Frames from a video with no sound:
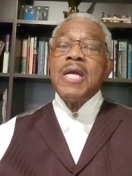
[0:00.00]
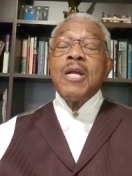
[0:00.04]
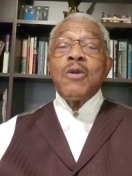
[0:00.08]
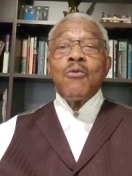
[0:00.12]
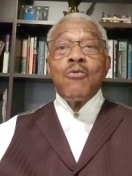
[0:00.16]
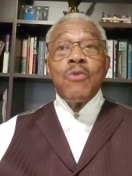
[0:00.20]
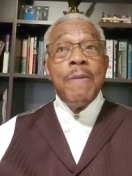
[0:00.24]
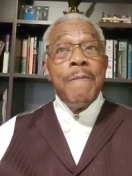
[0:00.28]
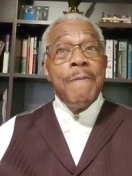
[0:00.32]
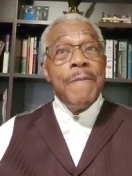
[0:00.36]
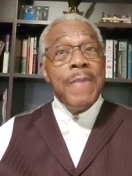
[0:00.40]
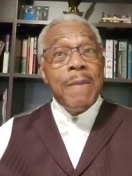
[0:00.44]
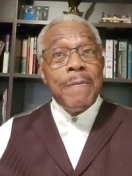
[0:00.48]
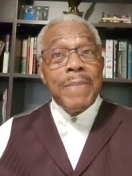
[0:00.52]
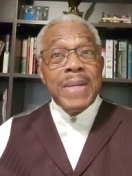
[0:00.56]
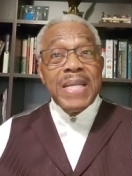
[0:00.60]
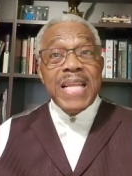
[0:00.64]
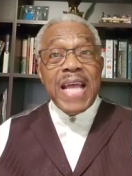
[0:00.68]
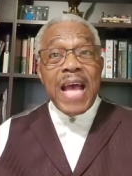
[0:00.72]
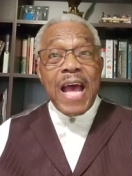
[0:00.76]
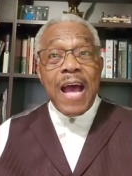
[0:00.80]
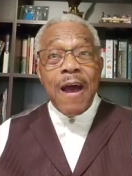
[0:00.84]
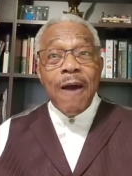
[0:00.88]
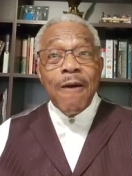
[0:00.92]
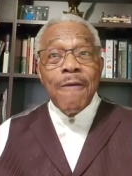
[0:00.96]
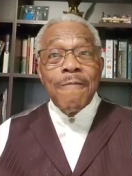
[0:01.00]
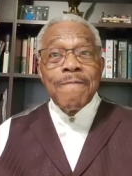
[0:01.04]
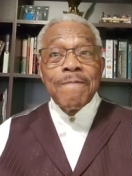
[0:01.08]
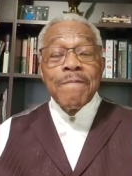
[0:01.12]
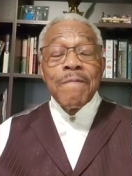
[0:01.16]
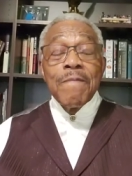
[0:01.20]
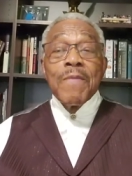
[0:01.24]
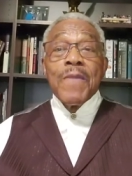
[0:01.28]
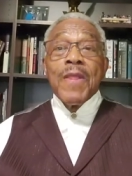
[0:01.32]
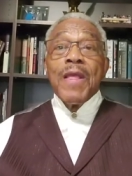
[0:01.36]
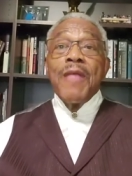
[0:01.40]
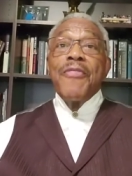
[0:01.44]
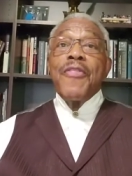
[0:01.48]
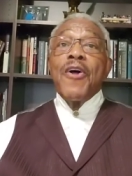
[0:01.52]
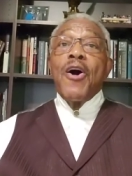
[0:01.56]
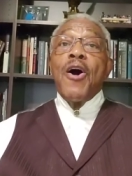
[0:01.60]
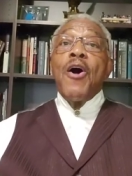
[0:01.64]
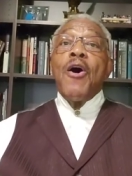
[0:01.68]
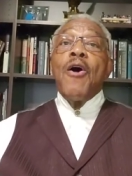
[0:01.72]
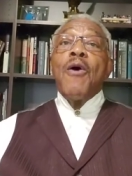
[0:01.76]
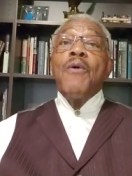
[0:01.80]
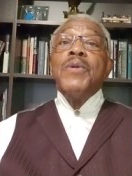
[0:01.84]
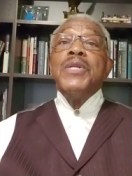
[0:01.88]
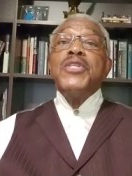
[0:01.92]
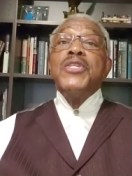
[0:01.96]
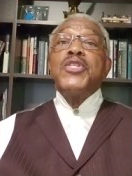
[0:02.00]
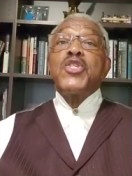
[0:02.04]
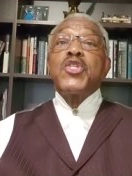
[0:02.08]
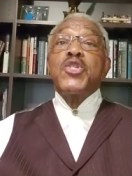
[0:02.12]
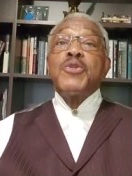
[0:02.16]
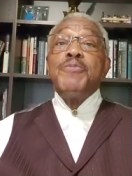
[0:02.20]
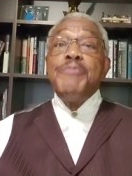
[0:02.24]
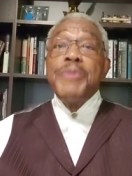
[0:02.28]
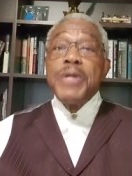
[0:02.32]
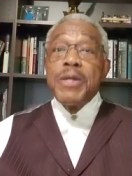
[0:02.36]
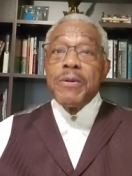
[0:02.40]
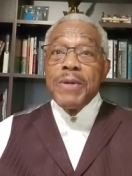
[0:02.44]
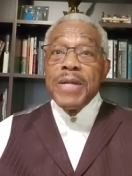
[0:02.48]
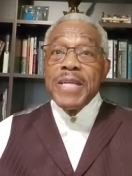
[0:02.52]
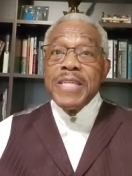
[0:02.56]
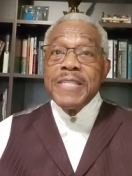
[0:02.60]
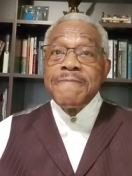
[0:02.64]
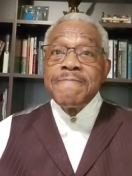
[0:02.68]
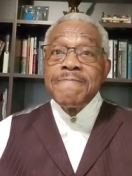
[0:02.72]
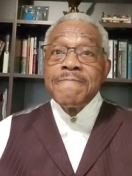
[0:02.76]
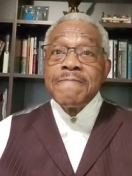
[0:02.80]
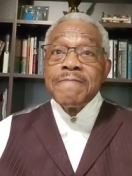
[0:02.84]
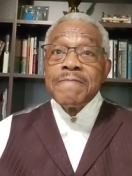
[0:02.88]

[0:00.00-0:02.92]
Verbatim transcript: Remember now, the Holy Spirit